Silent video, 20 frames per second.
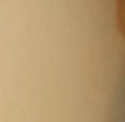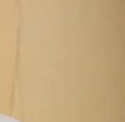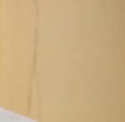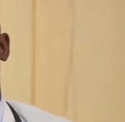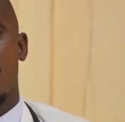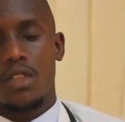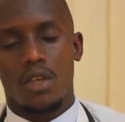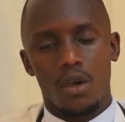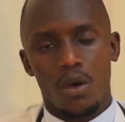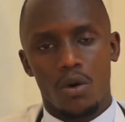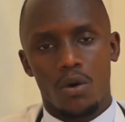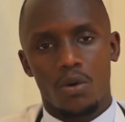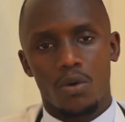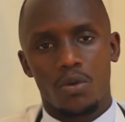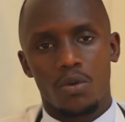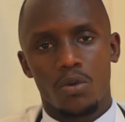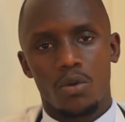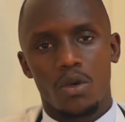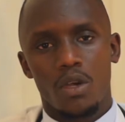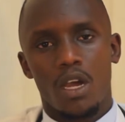So,
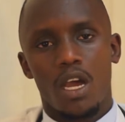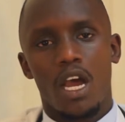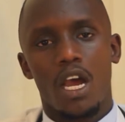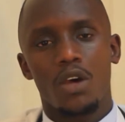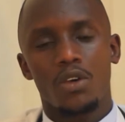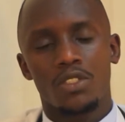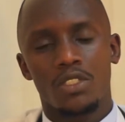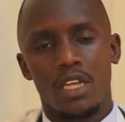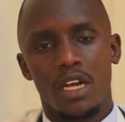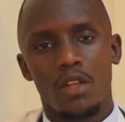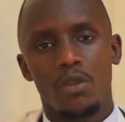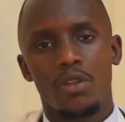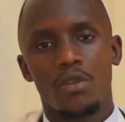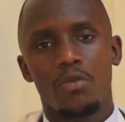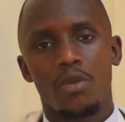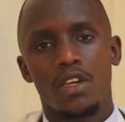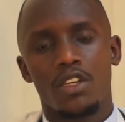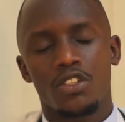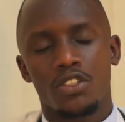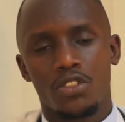how shall we
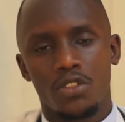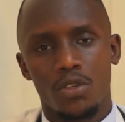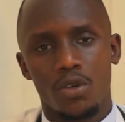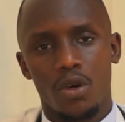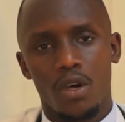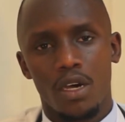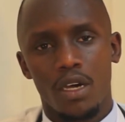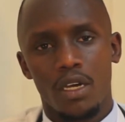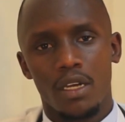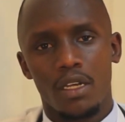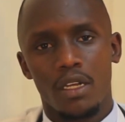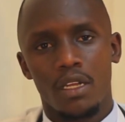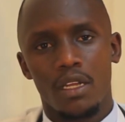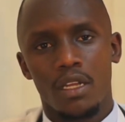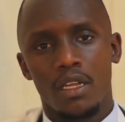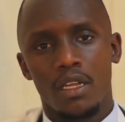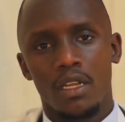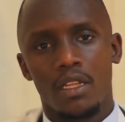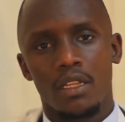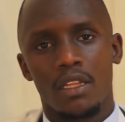make sure
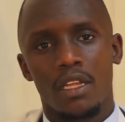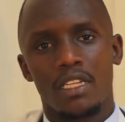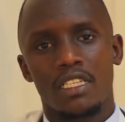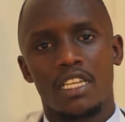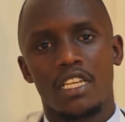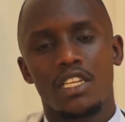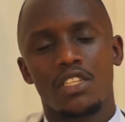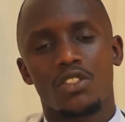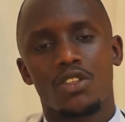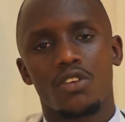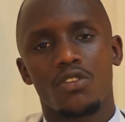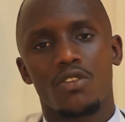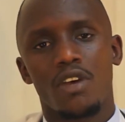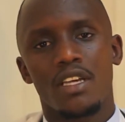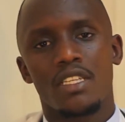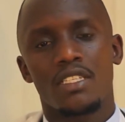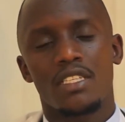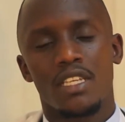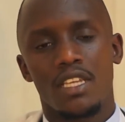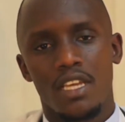that each of
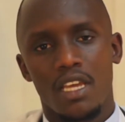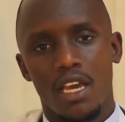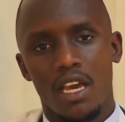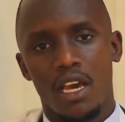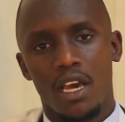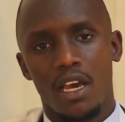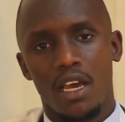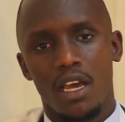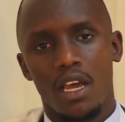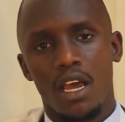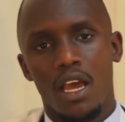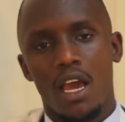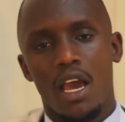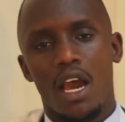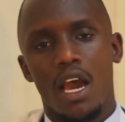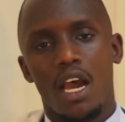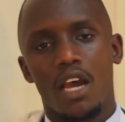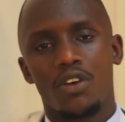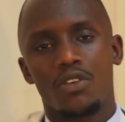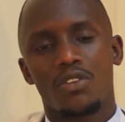us here
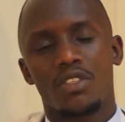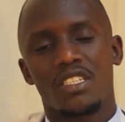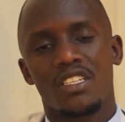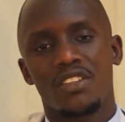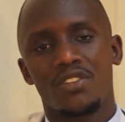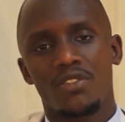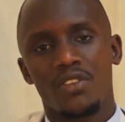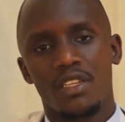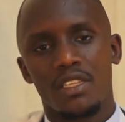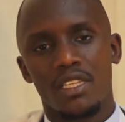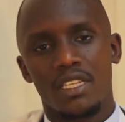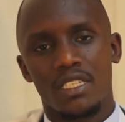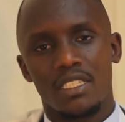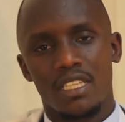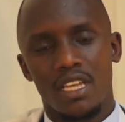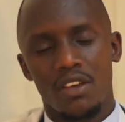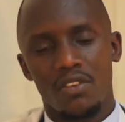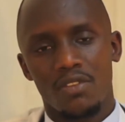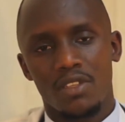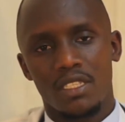are receiving the
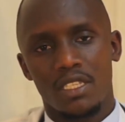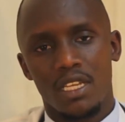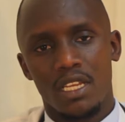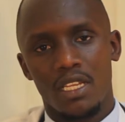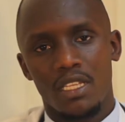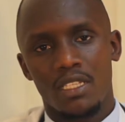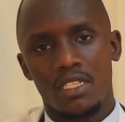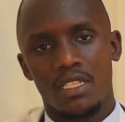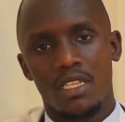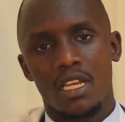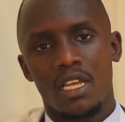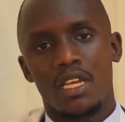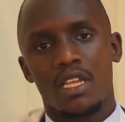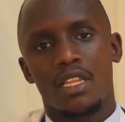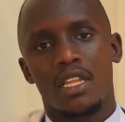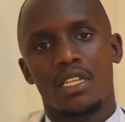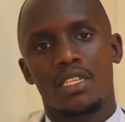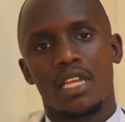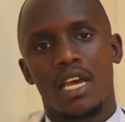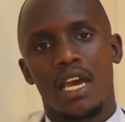services
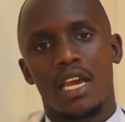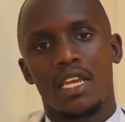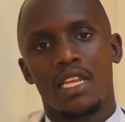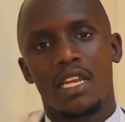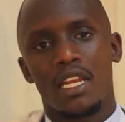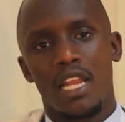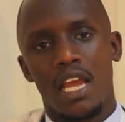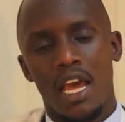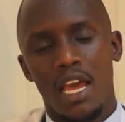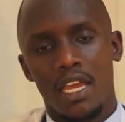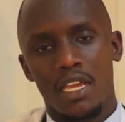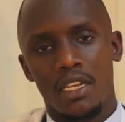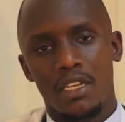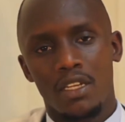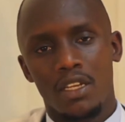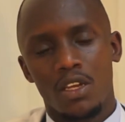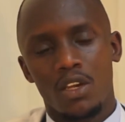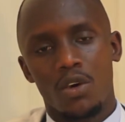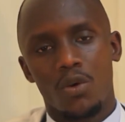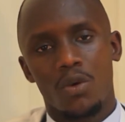that are in
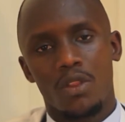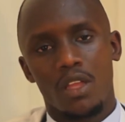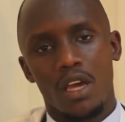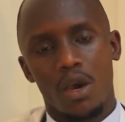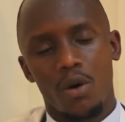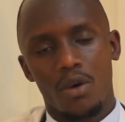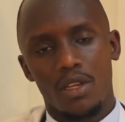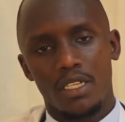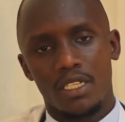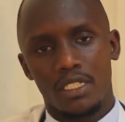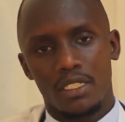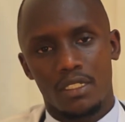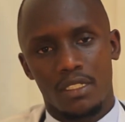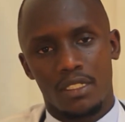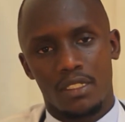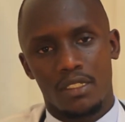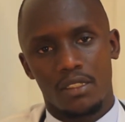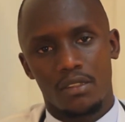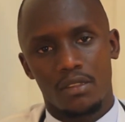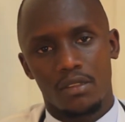line with our
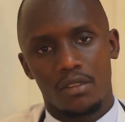needs?